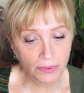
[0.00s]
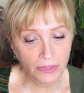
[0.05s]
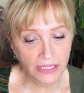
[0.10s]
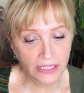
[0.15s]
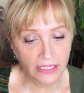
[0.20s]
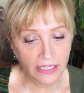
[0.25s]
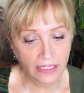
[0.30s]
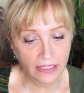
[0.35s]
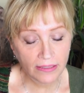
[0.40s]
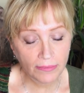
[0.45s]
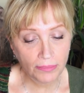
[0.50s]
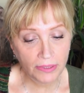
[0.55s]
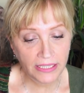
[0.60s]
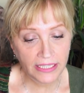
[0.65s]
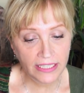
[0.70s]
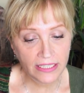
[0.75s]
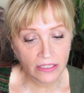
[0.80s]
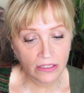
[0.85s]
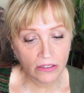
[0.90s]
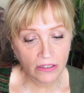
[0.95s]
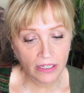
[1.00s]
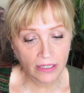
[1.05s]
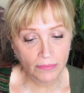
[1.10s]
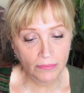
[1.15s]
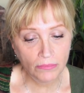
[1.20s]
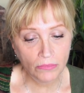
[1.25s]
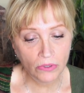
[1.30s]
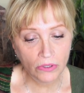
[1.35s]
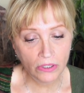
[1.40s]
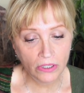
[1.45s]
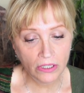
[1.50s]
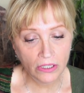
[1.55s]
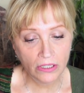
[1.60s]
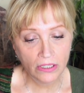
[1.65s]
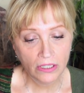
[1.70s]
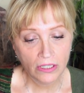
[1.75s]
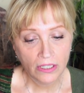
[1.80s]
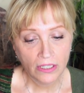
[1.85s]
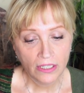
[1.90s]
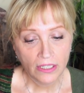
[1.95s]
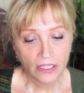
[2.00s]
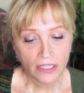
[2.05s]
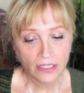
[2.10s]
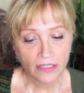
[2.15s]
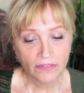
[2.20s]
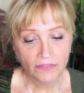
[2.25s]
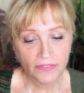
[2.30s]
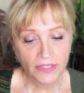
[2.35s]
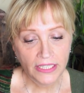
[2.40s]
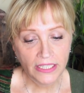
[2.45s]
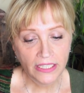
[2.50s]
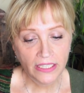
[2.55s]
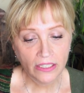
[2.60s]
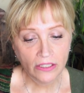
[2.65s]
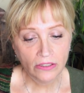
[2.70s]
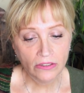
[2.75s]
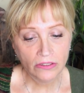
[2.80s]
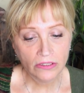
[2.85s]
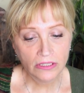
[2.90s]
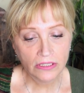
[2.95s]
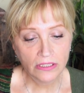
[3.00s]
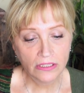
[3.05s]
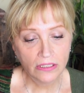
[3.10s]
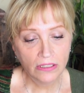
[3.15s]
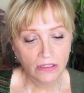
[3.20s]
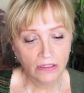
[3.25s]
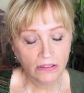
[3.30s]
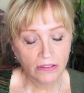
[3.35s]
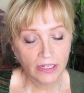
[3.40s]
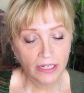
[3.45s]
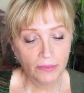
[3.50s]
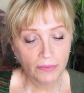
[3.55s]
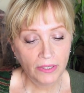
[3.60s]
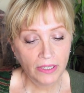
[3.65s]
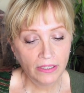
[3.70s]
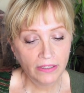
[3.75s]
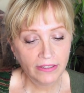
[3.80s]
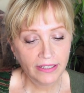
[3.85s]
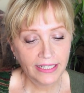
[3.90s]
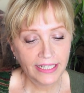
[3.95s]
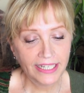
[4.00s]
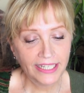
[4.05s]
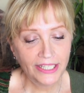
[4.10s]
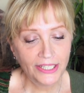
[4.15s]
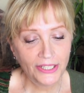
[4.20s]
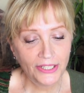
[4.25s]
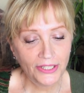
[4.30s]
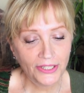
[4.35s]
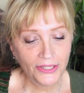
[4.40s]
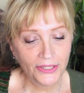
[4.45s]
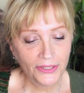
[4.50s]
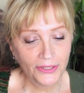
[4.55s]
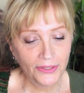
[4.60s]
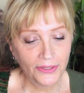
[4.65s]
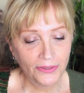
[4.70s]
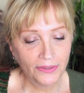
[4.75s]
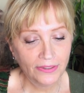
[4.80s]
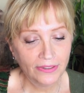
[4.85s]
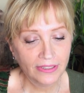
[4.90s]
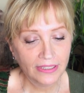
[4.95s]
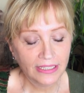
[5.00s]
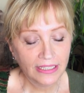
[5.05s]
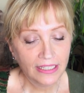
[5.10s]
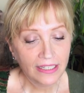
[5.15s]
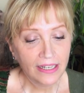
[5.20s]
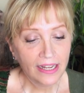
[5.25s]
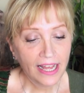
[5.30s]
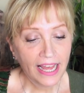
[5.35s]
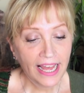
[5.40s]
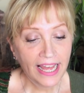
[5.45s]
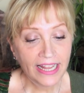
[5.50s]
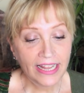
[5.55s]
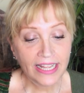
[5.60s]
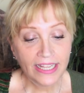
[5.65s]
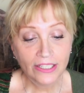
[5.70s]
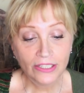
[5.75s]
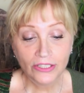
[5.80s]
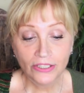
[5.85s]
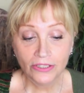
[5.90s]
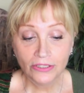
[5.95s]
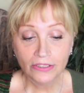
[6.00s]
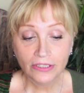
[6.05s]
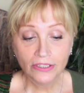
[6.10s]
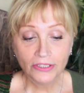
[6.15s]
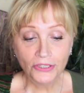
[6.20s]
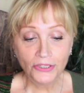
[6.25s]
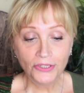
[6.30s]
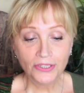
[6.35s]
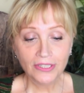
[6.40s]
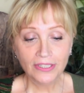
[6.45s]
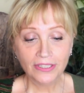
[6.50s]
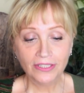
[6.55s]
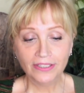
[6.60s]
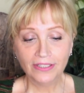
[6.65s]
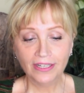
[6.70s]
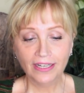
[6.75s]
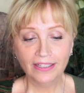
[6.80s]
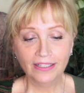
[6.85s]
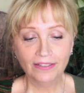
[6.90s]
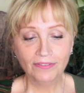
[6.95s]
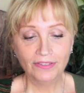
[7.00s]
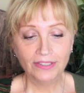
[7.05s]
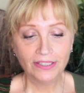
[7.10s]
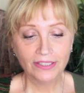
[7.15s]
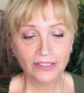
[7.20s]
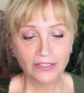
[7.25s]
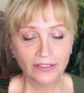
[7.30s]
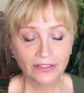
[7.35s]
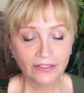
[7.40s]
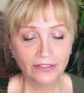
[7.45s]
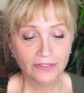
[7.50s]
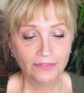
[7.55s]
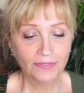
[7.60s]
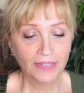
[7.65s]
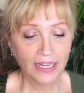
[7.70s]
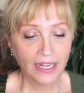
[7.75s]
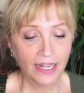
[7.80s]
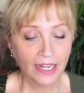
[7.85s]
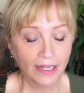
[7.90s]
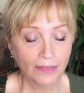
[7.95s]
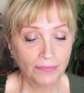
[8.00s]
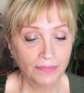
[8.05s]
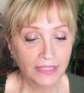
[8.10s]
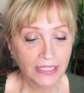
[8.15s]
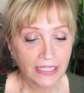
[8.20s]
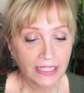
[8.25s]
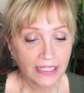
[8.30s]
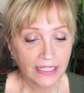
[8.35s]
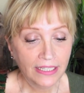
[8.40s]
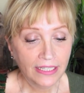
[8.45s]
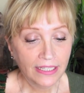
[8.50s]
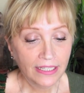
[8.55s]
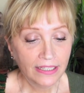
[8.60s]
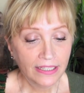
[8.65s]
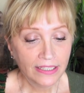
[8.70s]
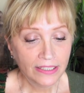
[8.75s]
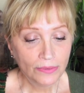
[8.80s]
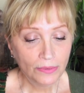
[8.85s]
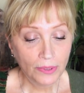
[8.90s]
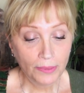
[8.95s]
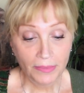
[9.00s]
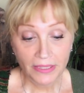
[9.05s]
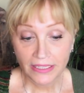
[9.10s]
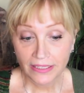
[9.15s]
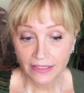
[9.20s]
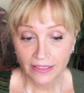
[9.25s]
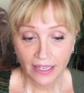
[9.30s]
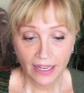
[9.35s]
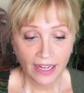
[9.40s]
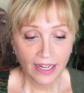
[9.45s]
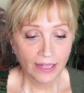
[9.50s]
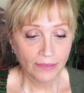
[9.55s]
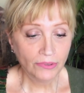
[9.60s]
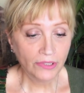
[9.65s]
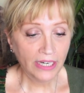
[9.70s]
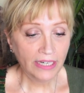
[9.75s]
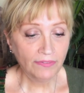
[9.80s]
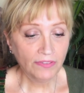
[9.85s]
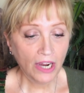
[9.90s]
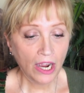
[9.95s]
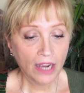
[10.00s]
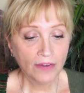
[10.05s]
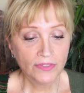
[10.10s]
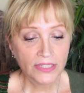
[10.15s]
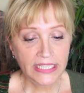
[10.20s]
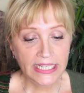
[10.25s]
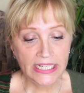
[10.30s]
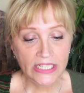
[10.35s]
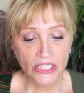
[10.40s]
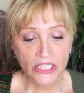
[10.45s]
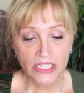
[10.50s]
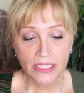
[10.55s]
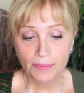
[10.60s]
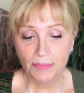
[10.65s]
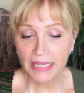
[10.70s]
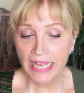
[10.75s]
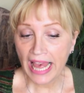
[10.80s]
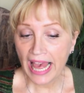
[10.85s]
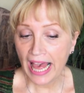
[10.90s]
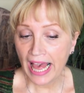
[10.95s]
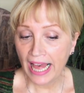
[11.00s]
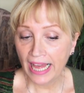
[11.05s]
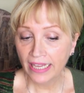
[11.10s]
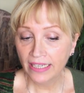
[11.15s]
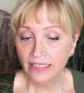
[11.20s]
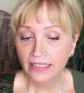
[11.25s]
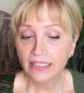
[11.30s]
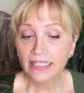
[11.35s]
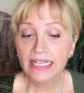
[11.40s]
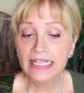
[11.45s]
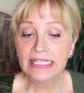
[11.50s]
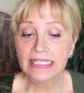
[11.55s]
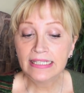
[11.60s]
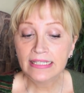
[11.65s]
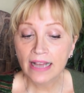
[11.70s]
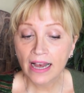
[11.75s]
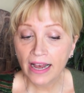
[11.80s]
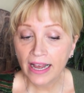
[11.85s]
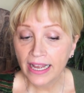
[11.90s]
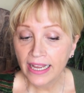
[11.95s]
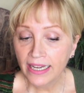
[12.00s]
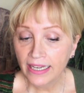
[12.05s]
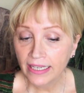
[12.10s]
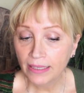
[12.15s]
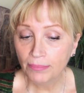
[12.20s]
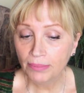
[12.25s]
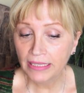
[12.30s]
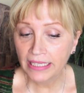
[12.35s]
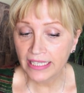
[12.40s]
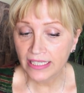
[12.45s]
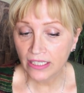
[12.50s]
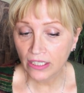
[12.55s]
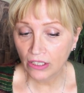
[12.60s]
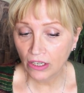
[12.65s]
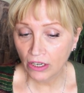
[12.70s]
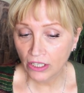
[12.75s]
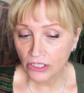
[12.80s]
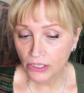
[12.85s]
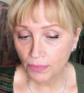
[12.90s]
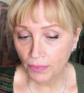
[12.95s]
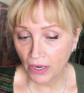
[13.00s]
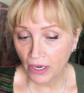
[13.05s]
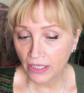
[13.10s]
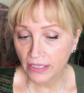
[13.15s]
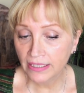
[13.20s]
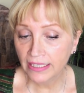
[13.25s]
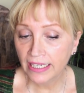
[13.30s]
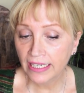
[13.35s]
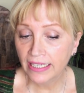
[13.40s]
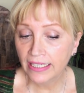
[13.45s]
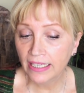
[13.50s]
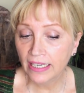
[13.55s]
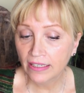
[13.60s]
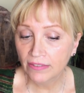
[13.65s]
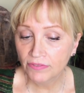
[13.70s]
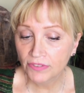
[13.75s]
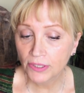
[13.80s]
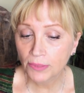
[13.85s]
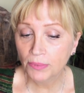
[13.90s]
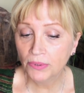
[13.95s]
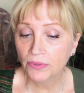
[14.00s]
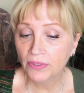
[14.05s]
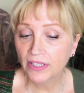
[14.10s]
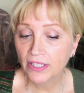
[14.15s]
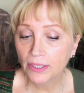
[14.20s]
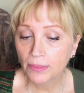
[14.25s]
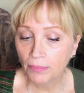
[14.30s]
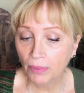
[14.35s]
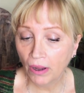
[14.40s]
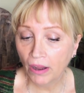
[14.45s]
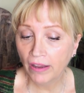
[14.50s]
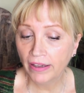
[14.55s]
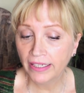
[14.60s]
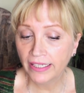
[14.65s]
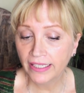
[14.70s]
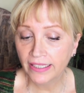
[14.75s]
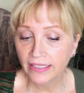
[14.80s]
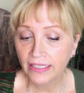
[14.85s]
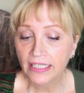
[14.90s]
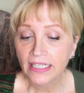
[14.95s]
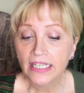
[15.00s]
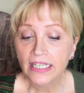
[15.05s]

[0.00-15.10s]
Please load up more videos. Oh, I will. Thank you. And then Googler. I love this girl. This woman. Great conversation to be had. Anxiety plays a large part in getting comfortable with your body.